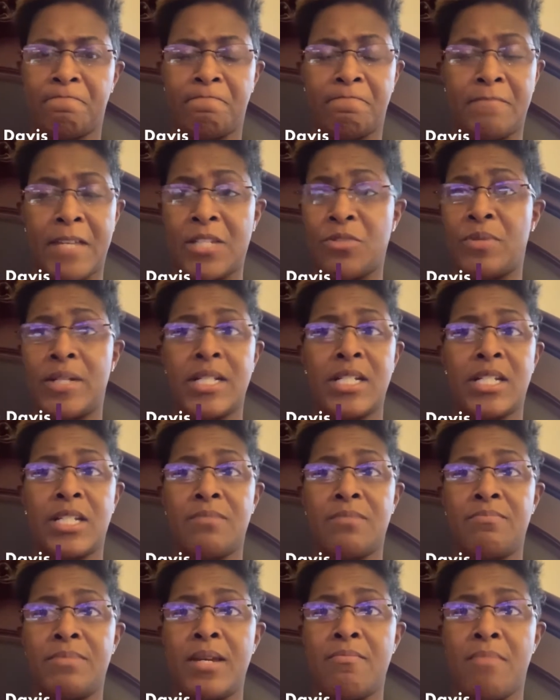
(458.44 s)
That's what it
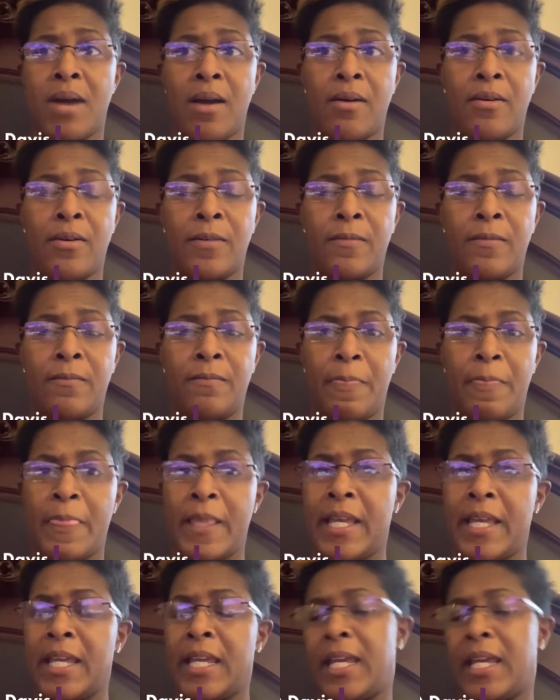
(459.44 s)
should be about.
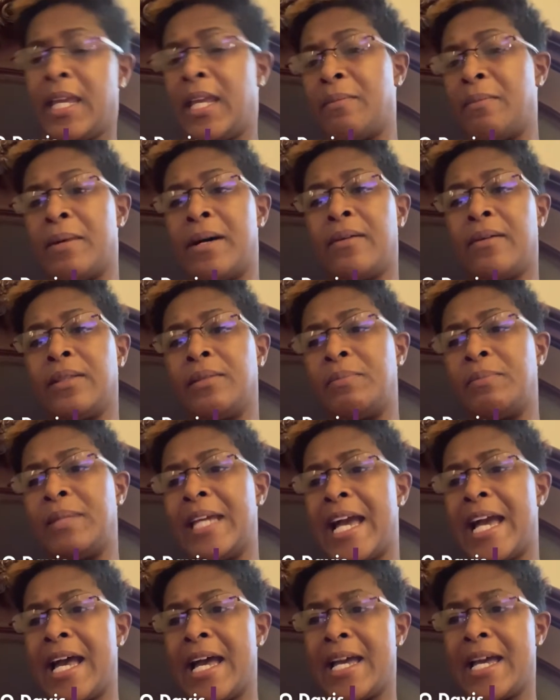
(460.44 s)
and about the big
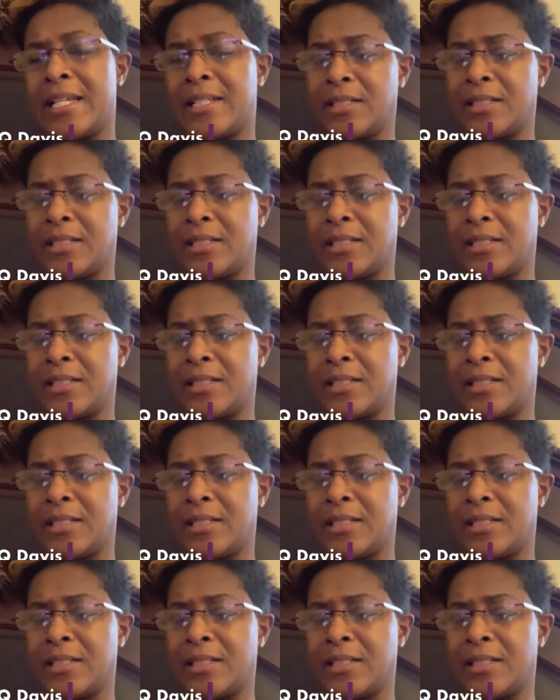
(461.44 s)
eyes,